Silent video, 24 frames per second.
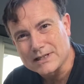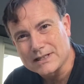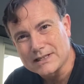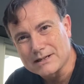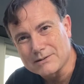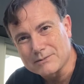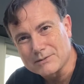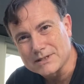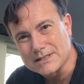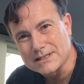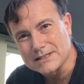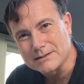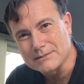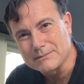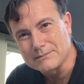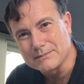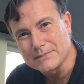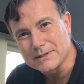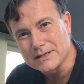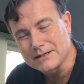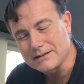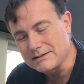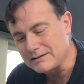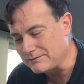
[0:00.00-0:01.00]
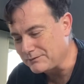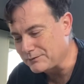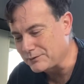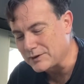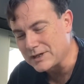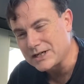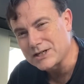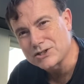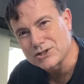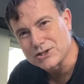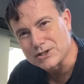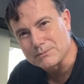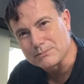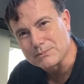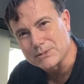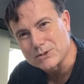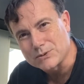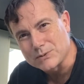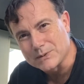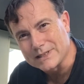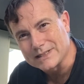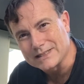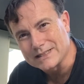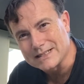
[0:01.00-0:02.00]
there was some friction
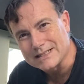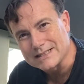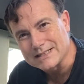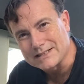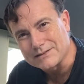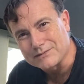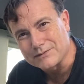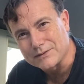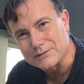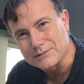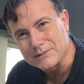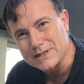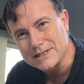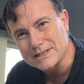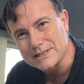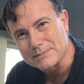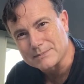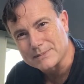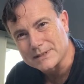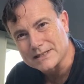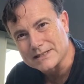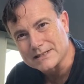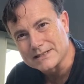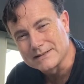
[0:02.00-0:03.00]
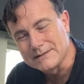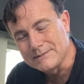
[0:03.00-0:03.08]
between these different recipes.